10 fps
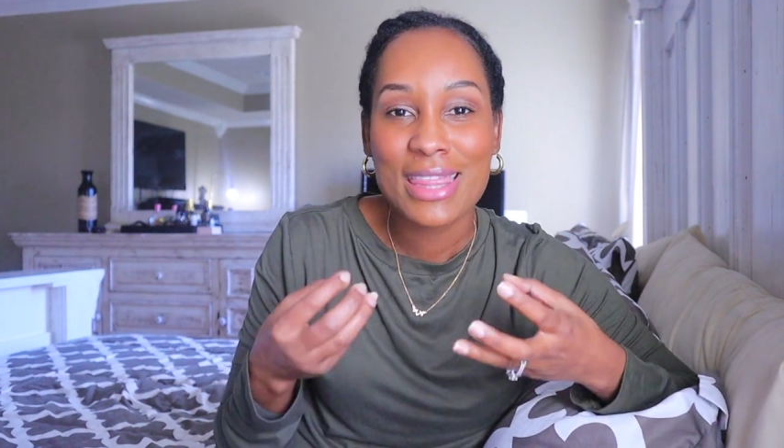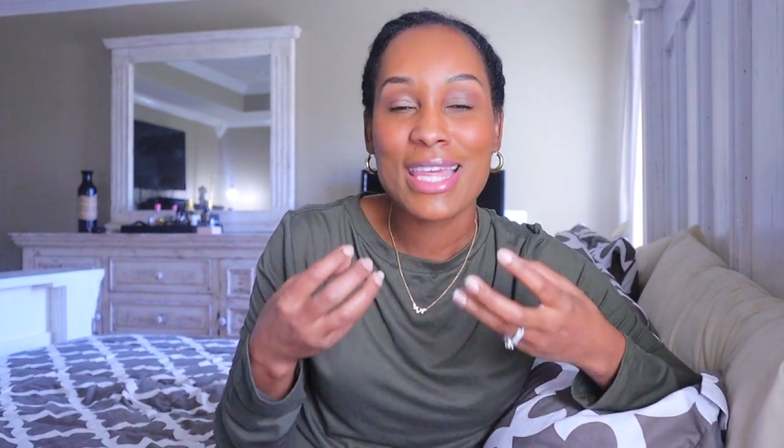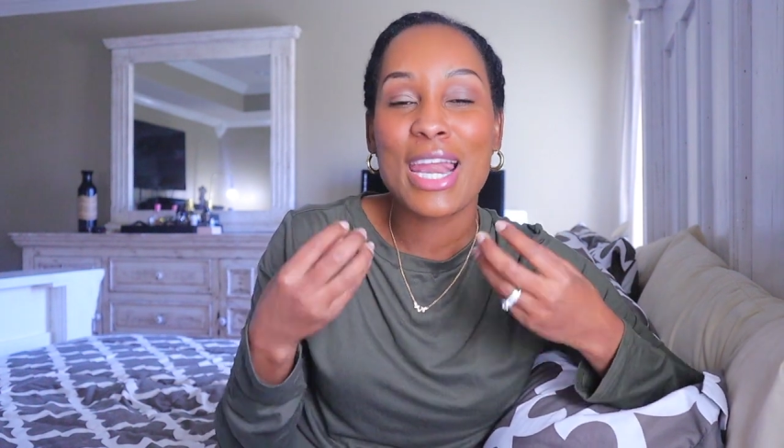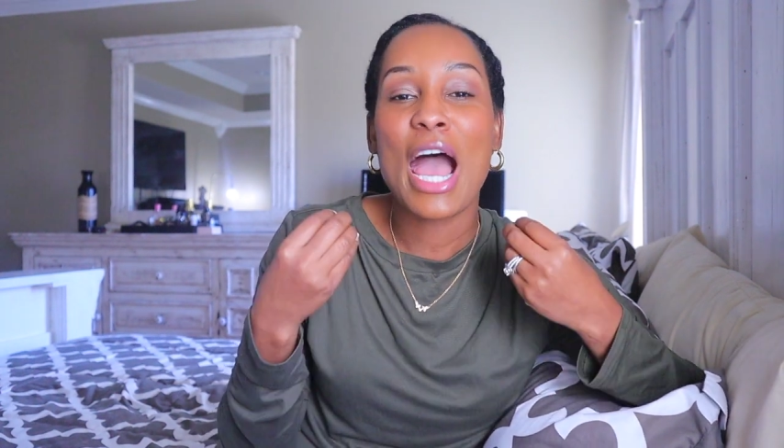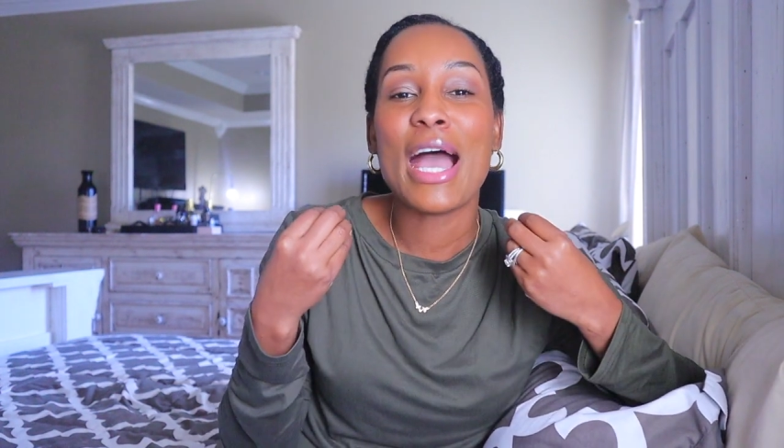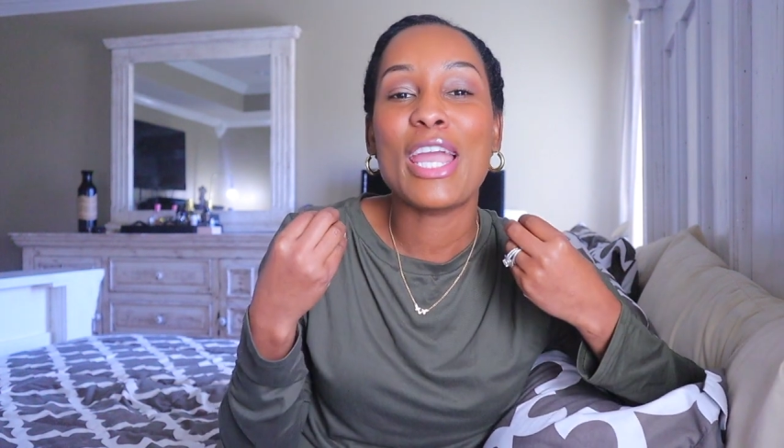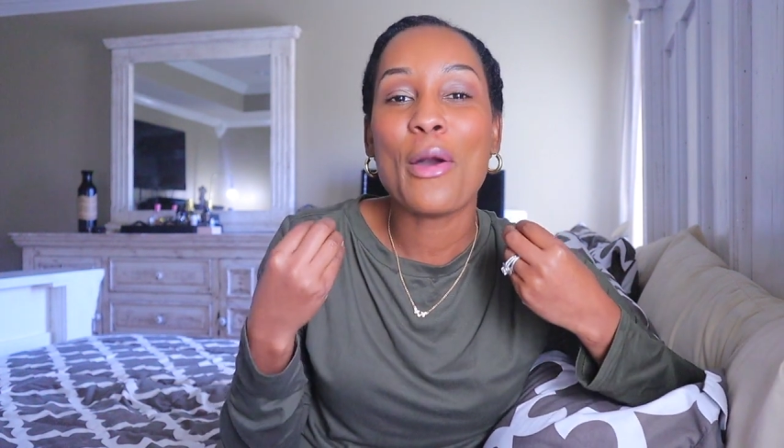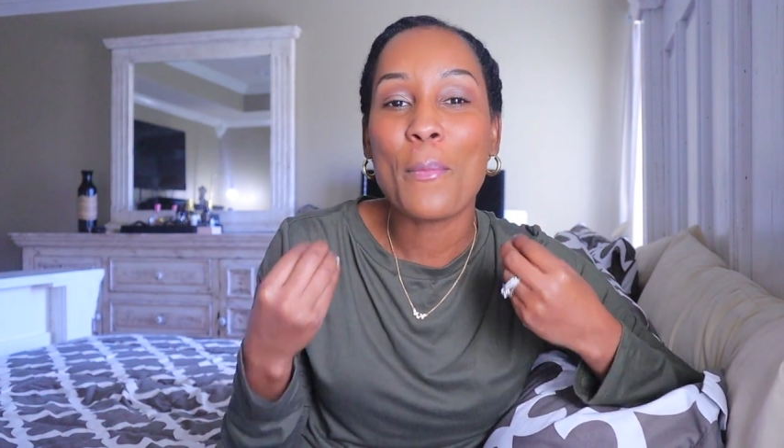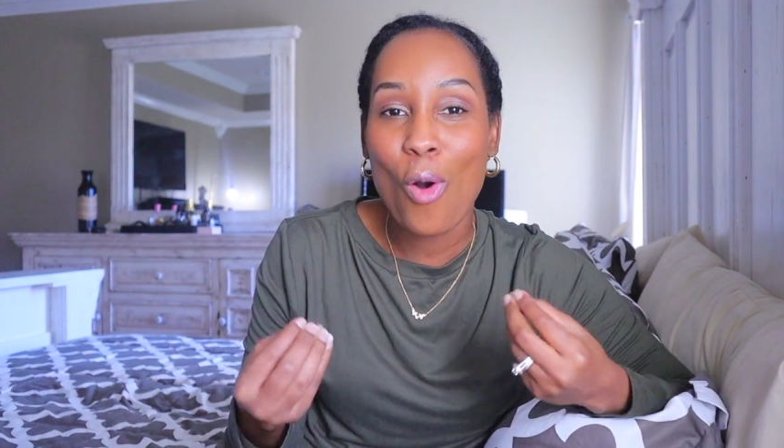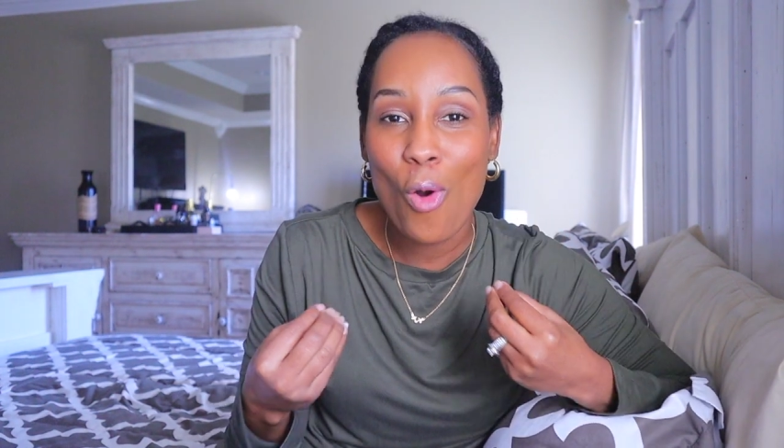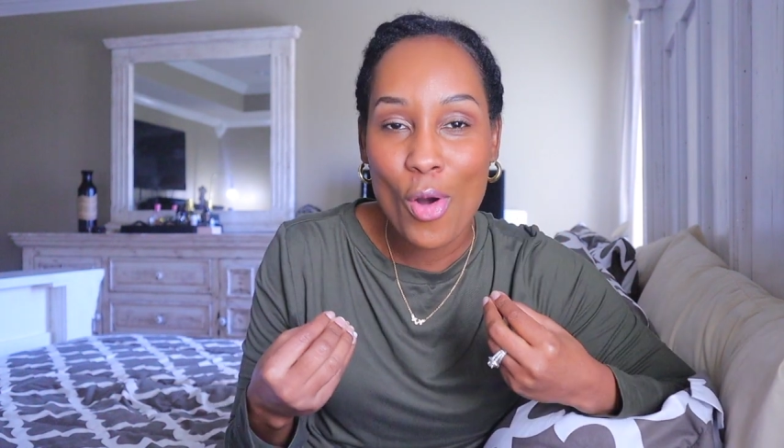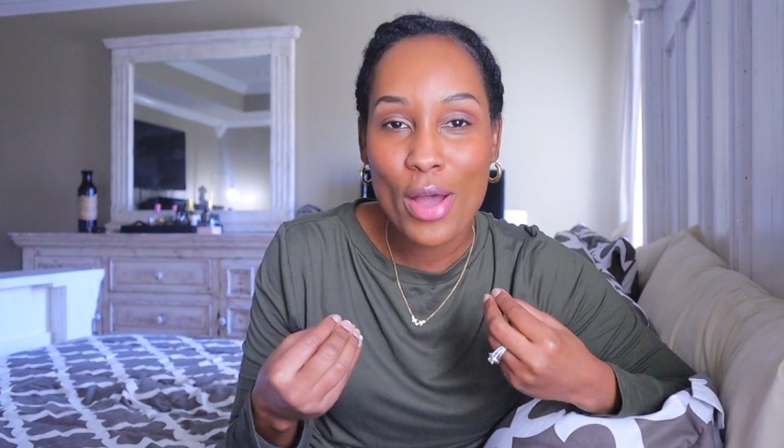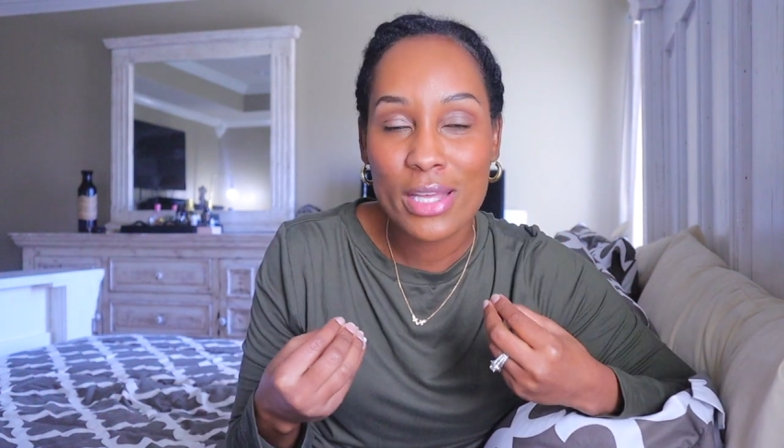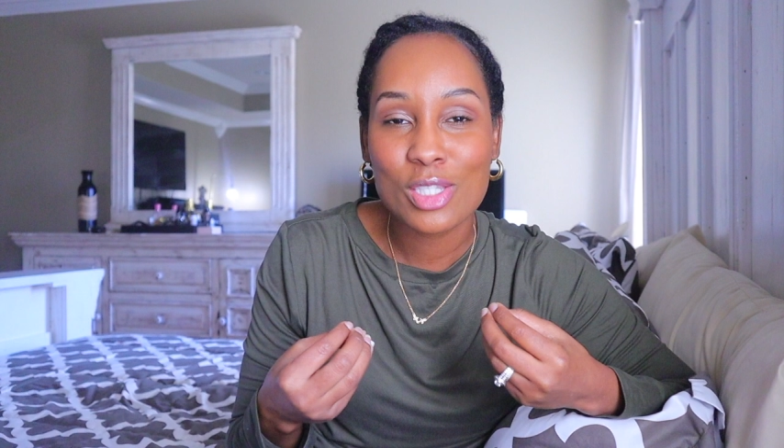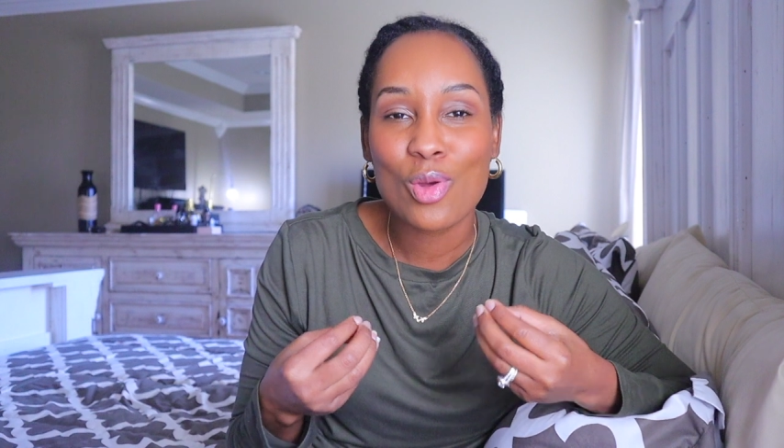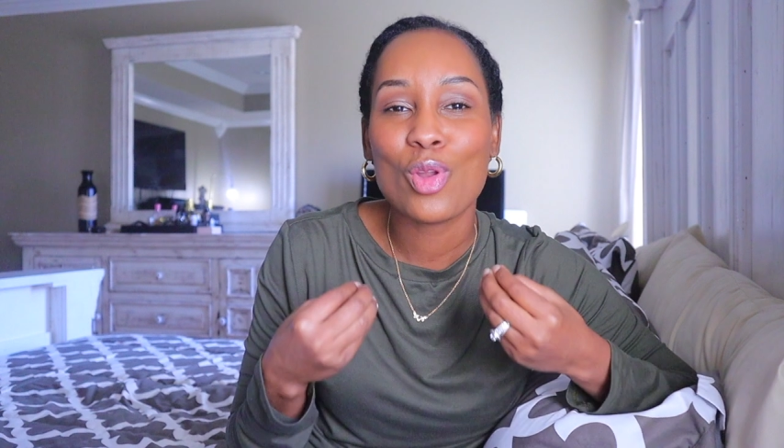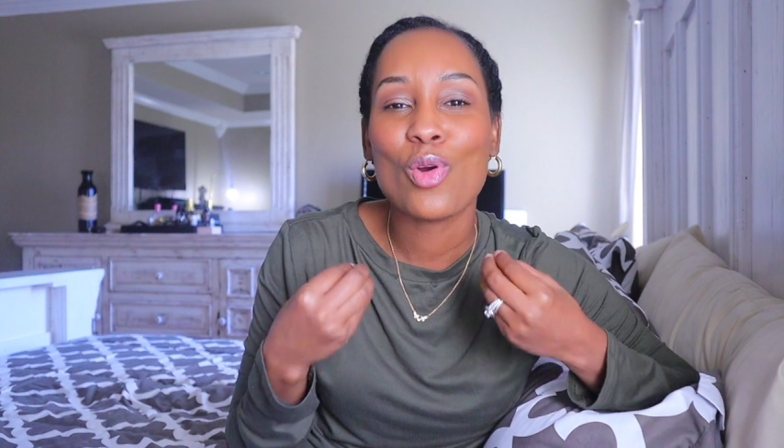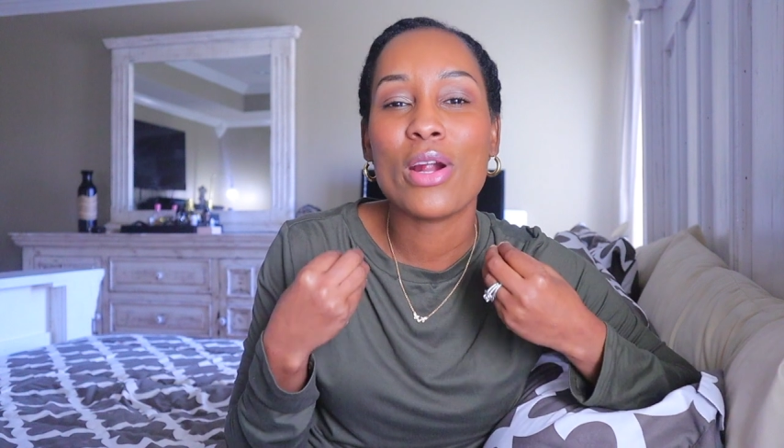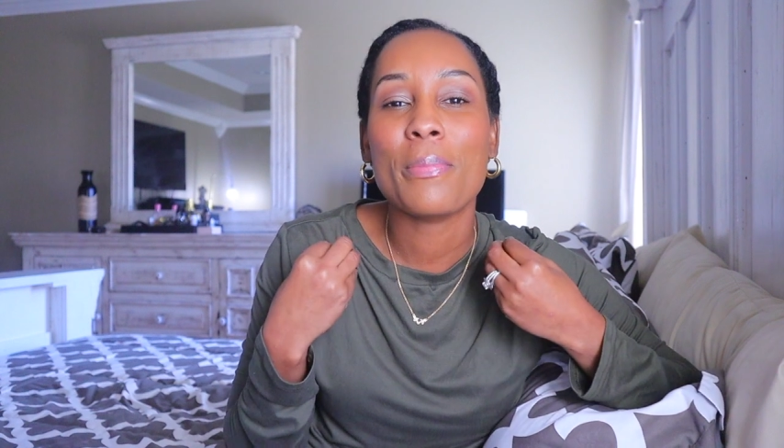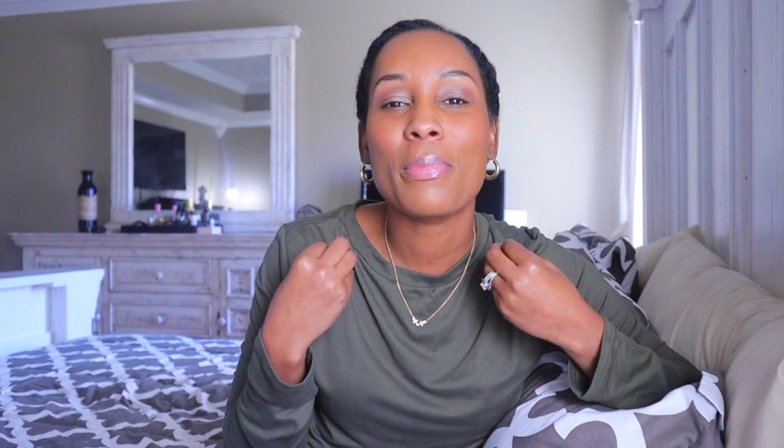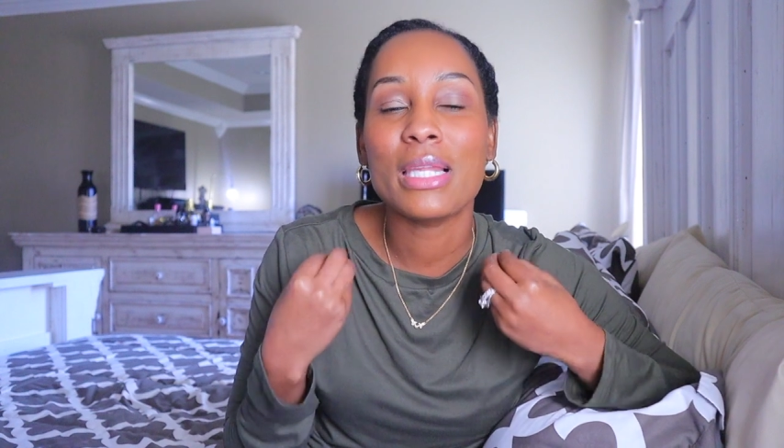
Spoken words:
that I am on. So Lord,